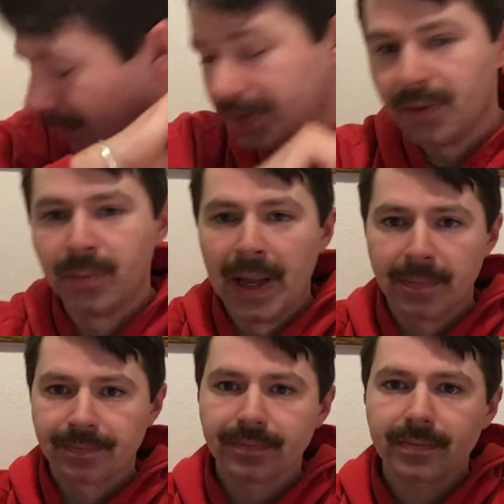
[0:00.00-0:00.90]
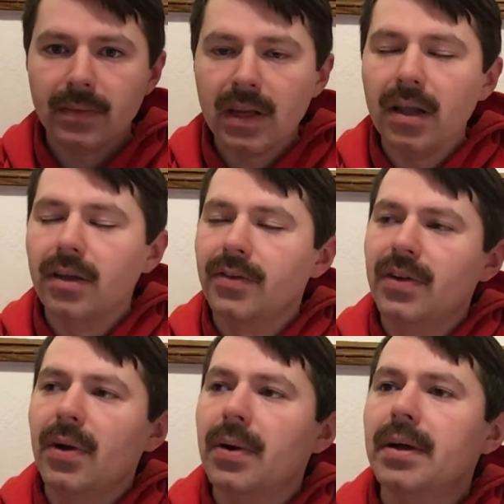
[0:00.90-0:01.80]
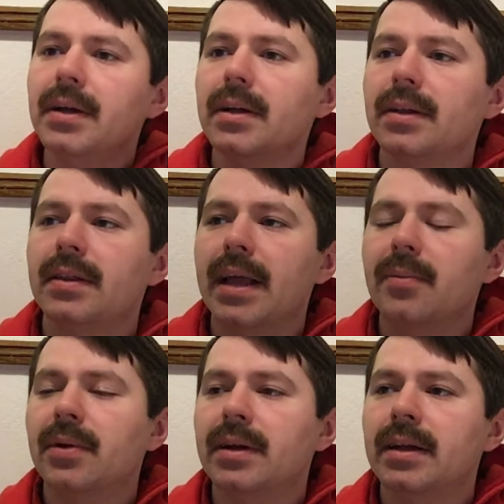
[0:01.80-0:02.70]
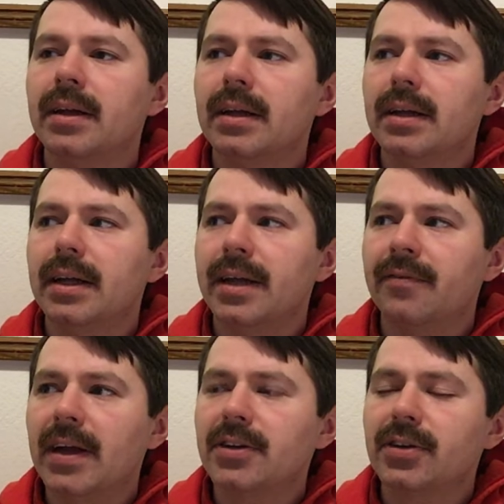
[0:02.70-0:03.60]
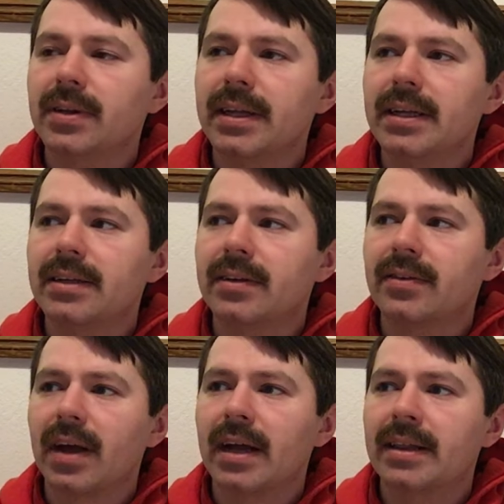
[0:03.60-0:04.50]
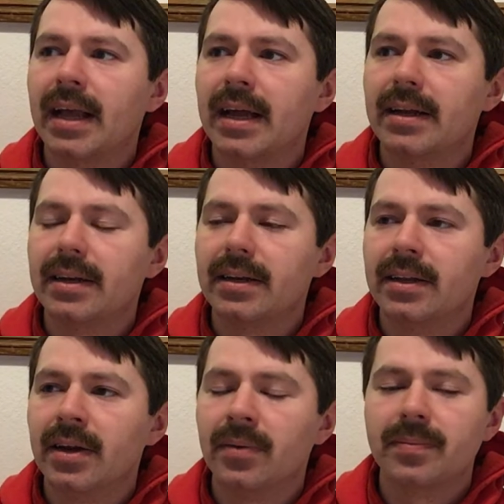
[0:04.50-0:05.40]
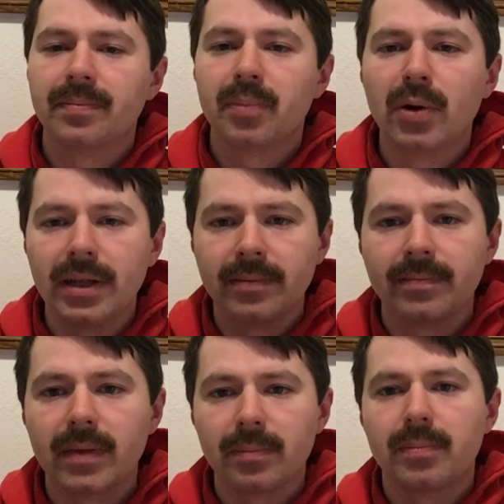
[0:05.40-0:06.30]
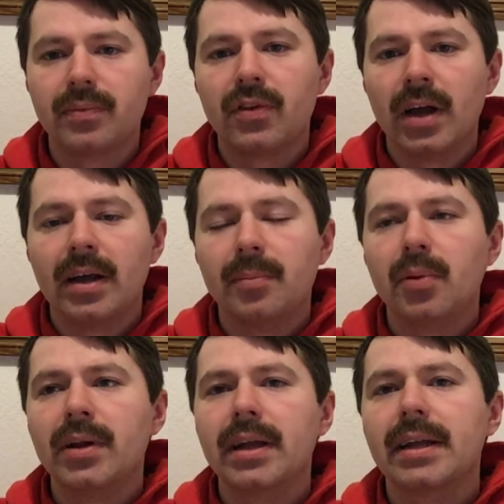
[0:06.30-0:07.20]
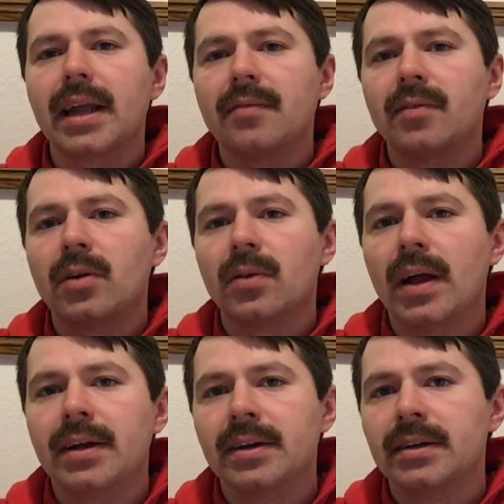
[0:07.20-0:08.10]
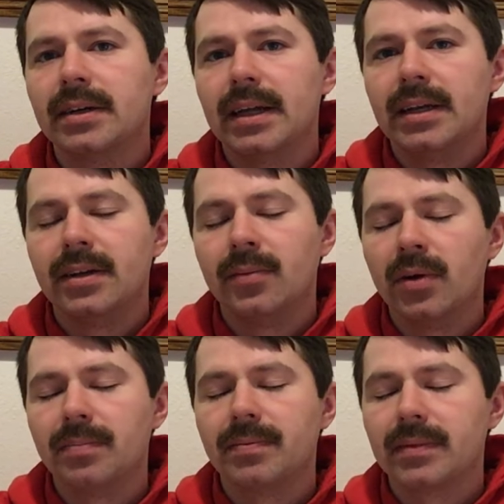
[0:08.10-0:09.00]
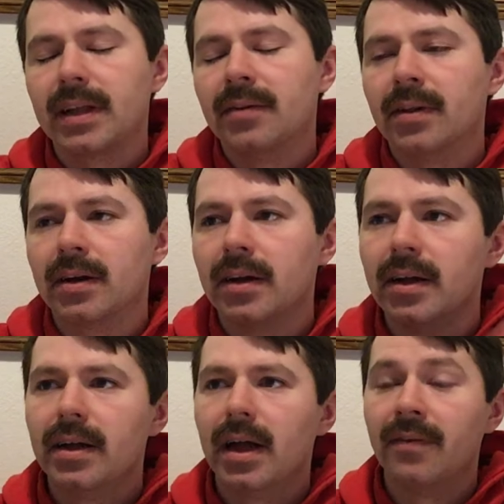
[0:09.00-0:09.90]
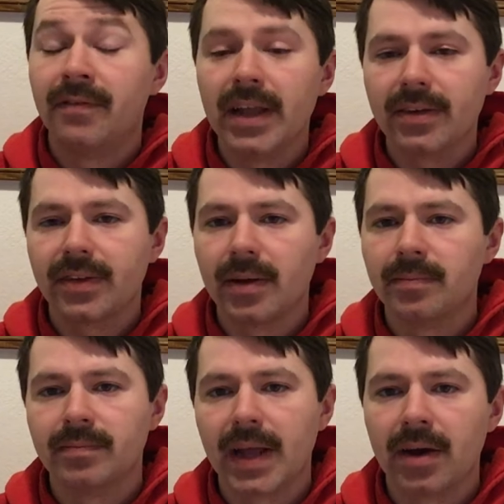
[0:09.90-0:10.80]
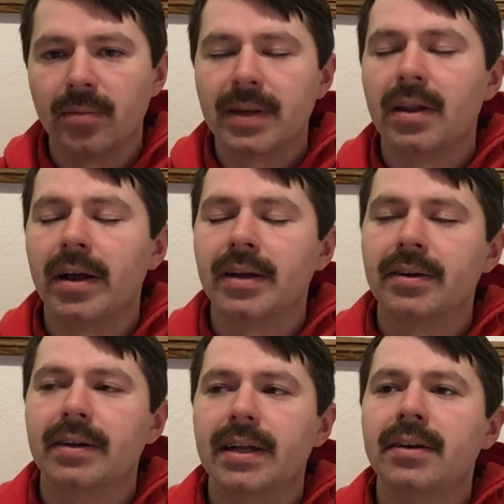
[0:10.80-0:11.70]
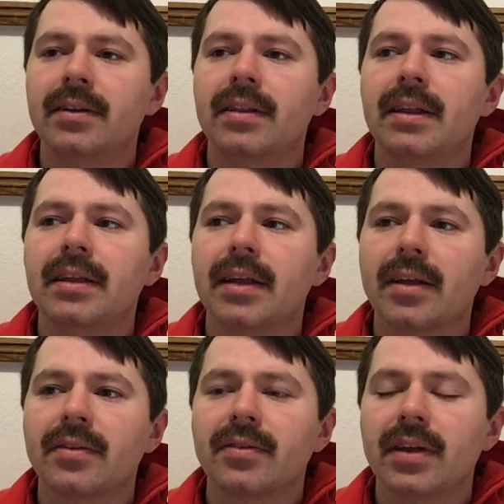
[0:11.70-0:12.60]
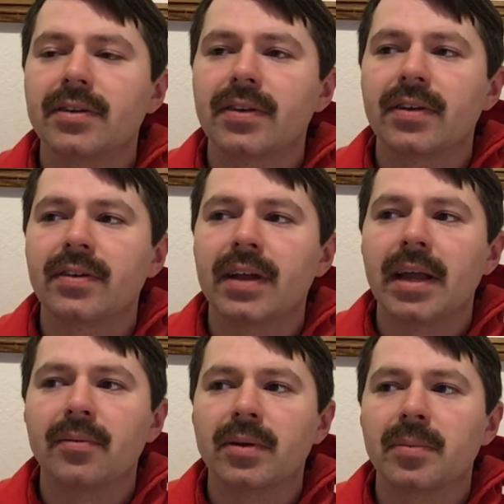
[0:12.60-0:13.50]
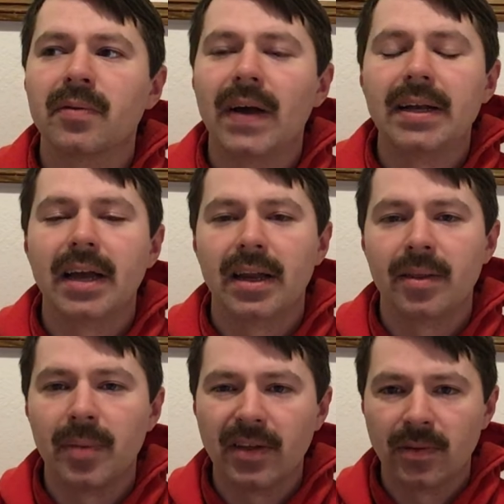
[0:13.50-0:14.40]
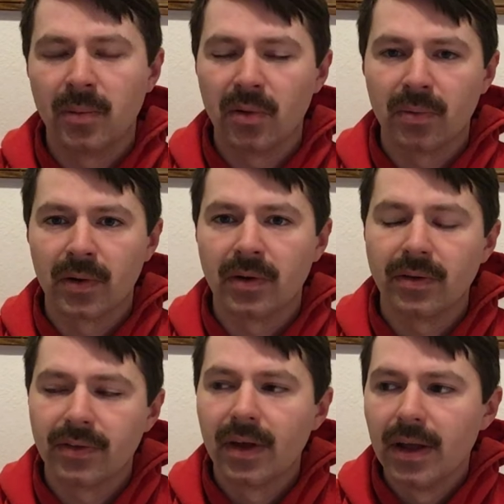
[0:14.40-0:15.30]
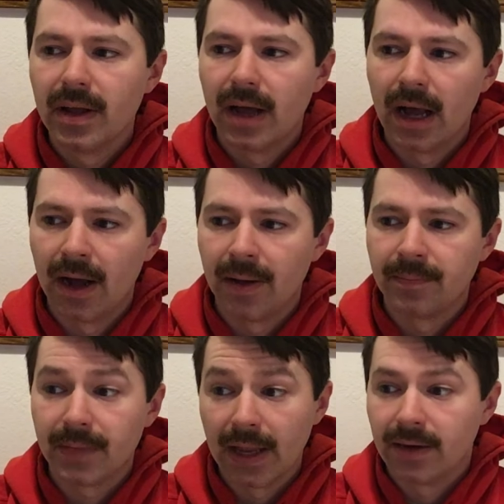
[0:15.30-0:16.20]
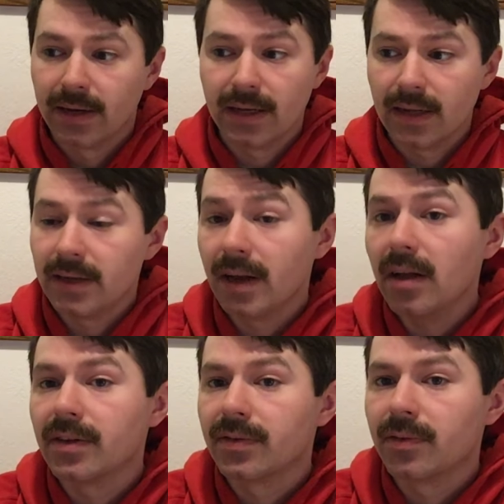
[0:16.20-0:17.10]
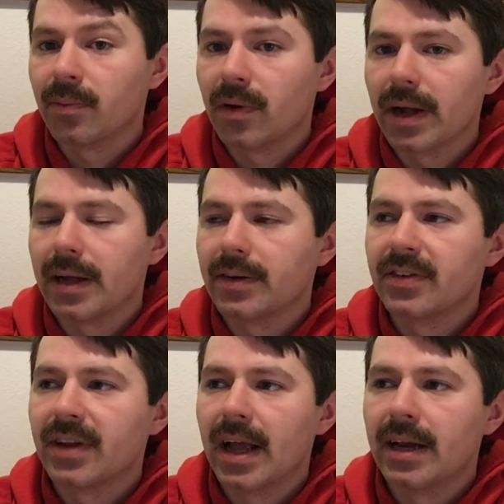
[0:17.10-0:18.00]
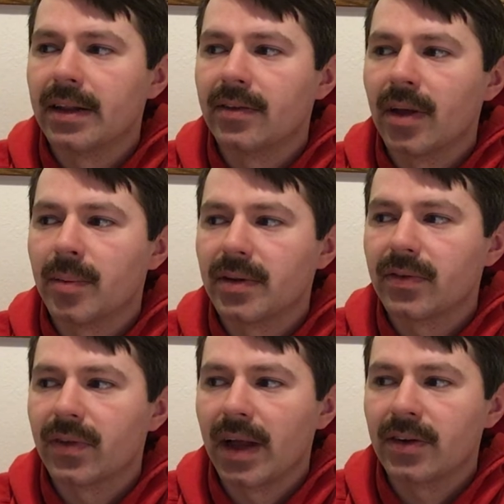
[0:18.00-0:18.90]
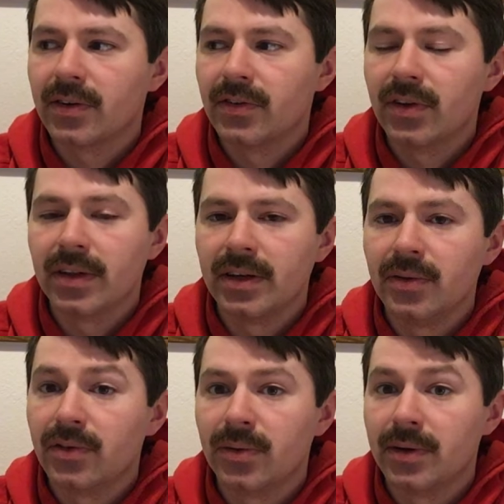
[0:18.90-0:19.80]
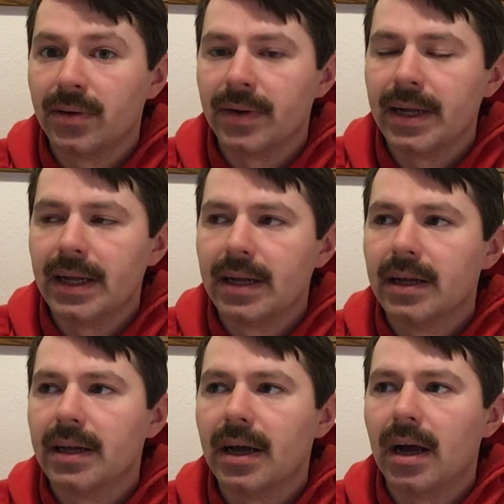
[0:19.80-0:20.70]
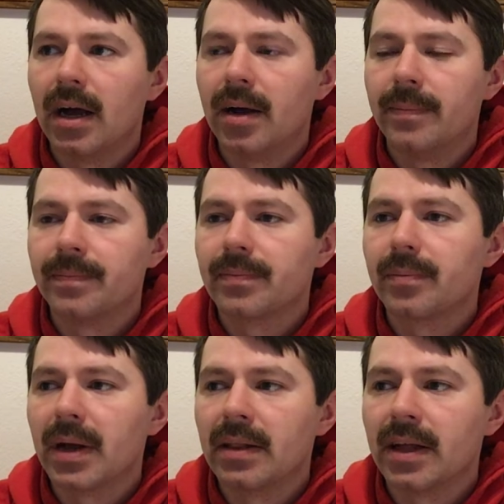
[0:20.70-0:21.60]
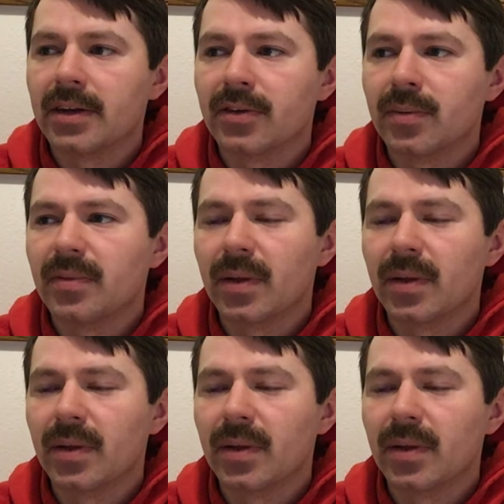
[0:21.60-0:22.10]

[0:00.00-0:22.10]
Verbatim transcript: Excuse me. So they would eventually decide that, you know, putting uh, putting a Kevlar liner into, well, Kevlar, a V S M aramid liner into the S S H sixty-eight would provide kind of the best of both worlds. Um, and it, it does, from what I understand. This helmet's actually still in use to a degree um, by a lot of troops.